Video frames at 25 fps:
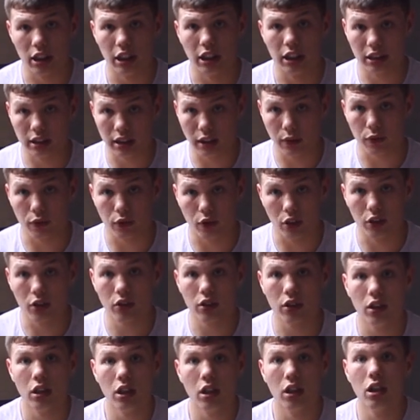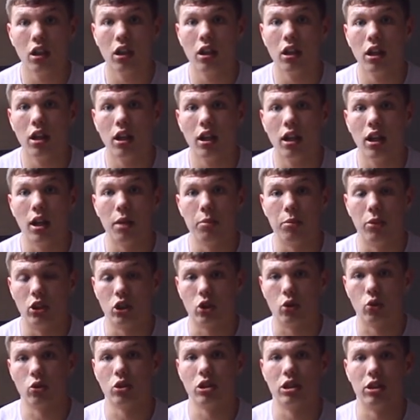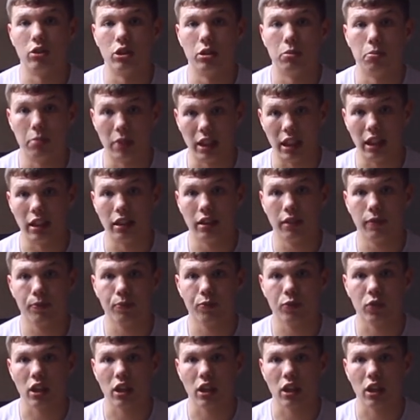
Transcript: and it's different, but as long as it was me.